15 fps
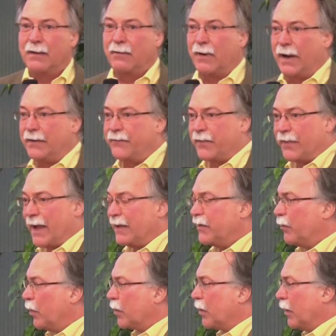right, for that
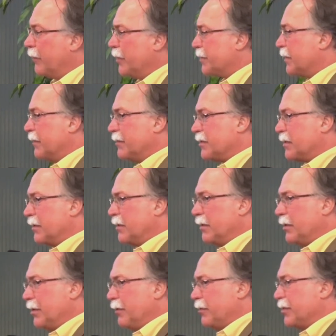to occur. And there's
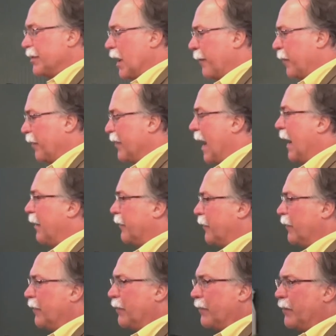huge number,
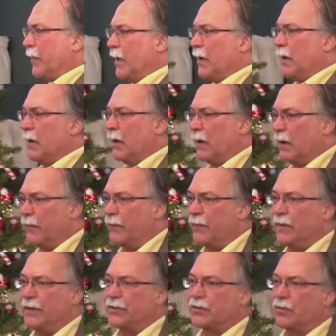thousands of
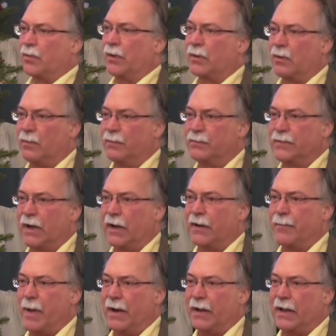historical
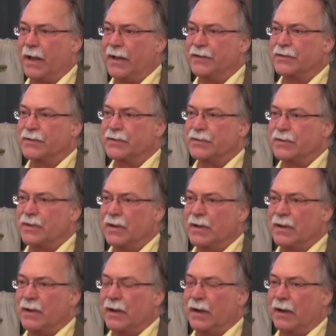documented cases
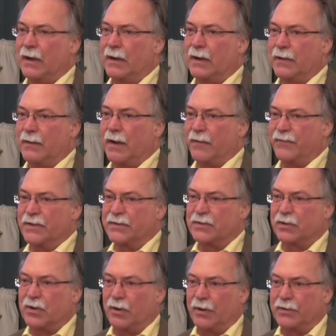of this
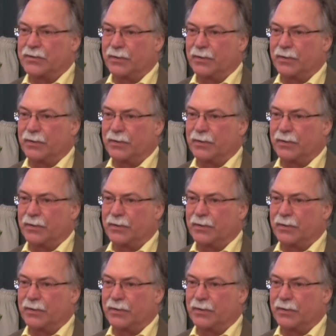occurring.